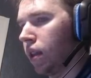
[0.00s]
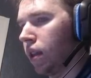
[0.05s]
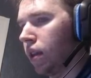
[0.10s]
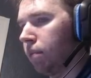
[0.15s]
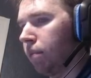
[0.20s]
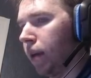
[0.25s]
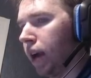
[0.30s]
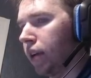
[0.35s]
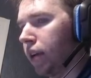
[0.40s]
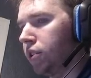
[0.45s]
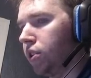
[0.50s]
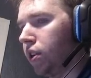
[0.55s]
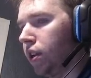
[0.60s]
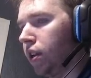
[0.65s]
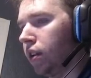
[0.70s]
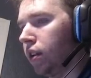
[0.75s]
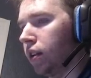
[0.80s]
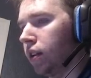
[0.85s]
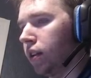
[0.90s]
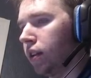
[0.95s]
By
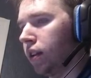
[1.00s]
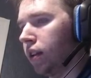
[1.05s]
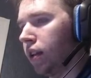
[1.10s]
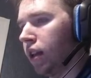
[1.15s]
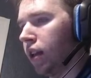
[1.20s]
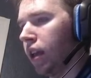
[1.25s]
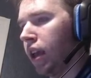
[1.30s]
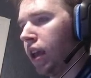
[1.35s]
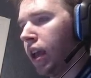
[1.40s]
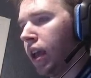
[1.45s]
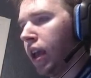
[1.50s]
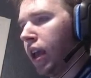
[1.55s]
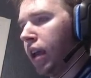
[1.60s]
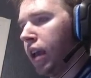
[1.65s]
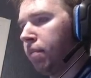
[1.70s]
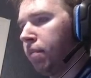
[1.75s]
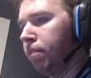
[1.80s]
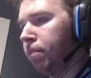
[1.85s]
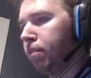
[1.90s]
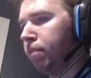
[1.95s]
Gene.
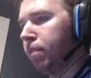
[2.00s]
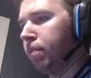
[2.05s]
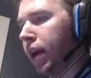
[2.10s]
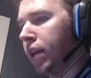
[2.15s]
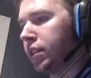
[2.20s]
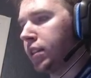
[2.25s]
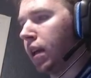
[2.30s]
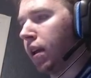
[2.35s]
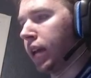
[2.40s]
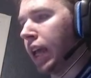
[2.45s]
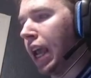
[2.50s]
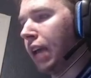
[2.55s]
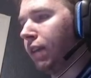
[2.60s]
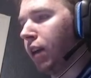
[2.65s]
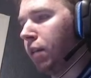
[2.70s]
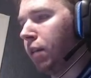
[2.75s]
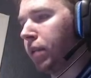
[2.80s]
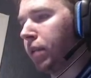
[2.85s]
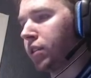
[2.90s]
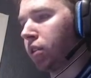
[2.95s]
By this time I gave
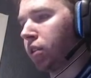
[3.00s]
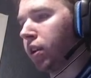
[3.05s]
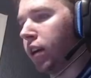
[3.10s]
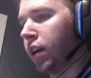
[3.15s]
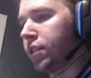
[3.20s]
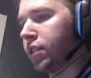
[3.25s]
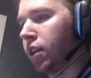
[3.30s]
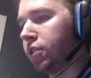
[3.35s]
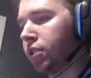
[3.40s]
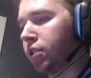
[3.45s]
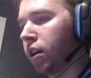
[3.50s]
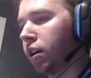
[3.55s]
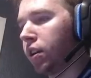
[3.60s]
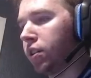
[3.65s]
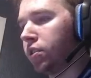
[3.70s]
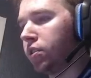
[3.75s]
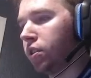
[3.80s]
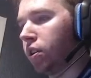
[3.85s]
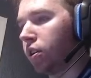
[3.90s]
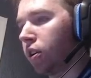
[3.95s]
up because I realized I was already
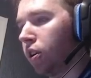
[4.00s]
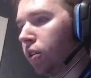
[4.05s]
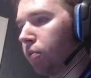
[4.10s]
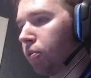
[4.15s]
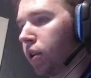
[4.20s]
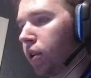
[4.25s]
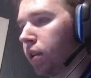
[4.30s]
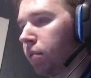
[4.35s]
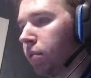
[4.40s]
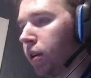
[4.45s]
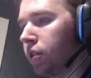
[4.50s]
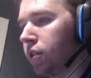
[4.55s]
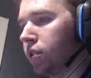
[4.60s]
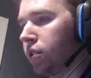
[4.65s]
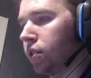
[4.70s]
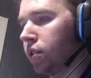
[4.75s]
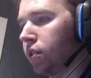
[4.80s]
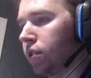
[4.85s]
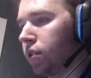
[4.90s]
zeroed pretty much.